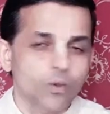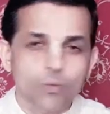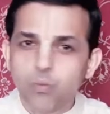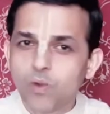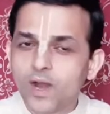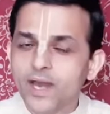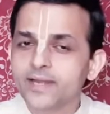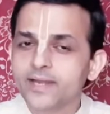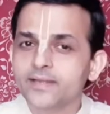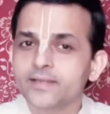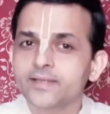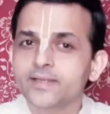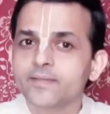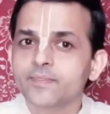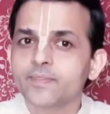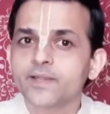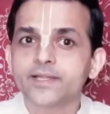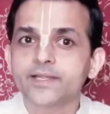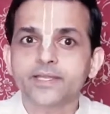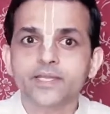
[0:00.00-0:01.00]

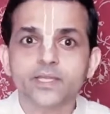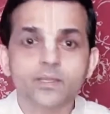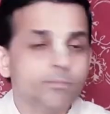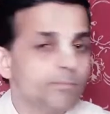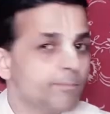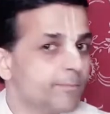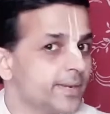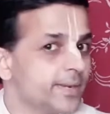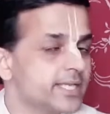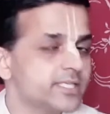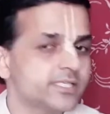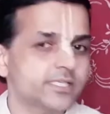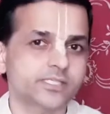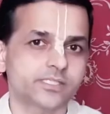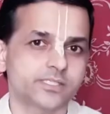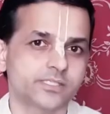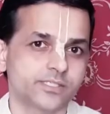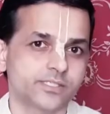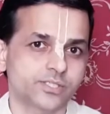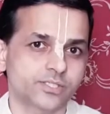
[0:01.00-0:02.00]
One that
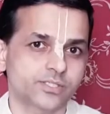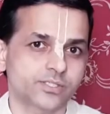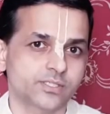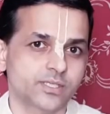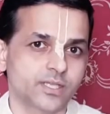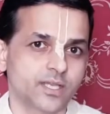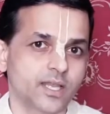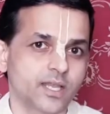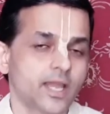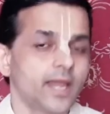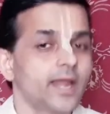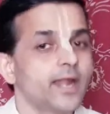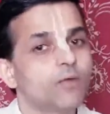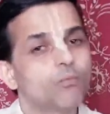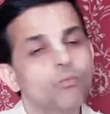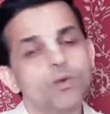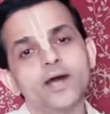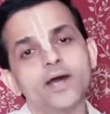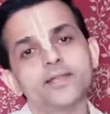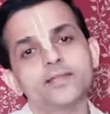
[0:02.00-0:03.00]
impresses us and
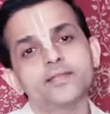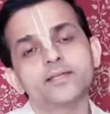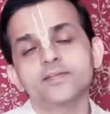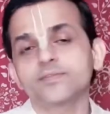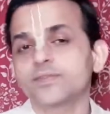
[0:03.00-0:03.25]
one